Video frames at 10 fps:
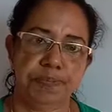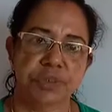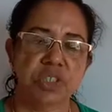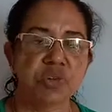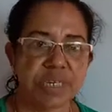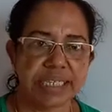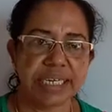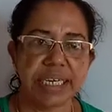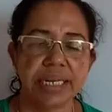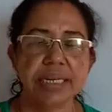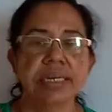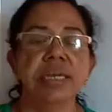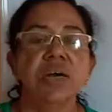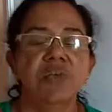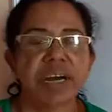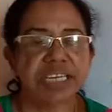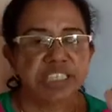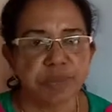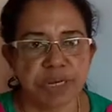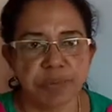So once again, what
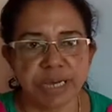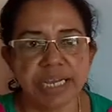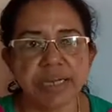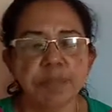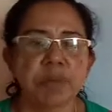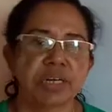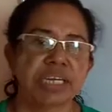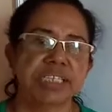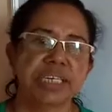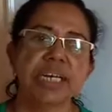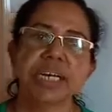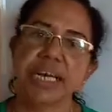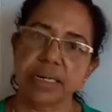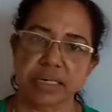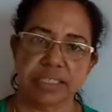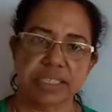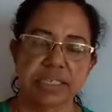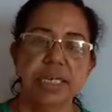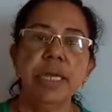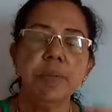is meant by potential energy?
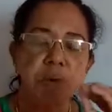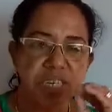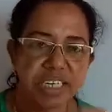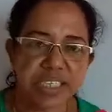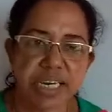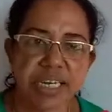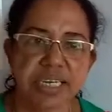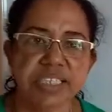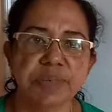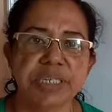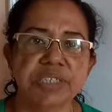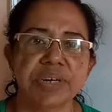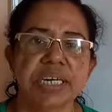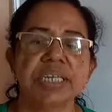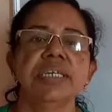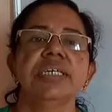Potential energy means what?